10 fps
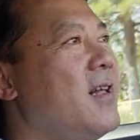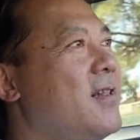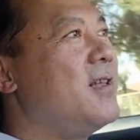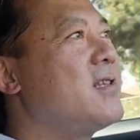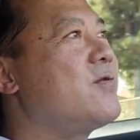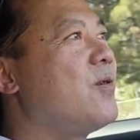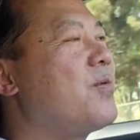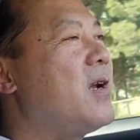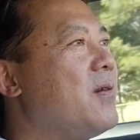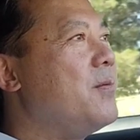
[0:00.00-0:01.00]
this will
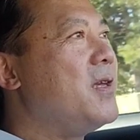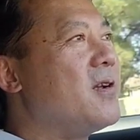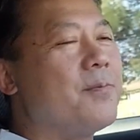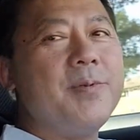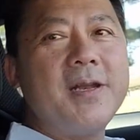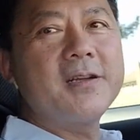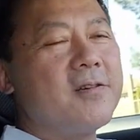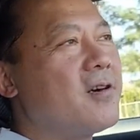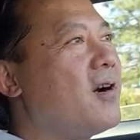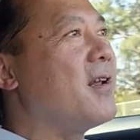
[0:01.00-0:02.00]
probably be your pinnacle
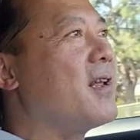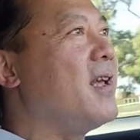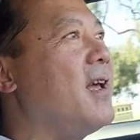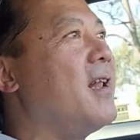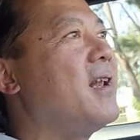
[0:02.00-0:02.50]
car to get.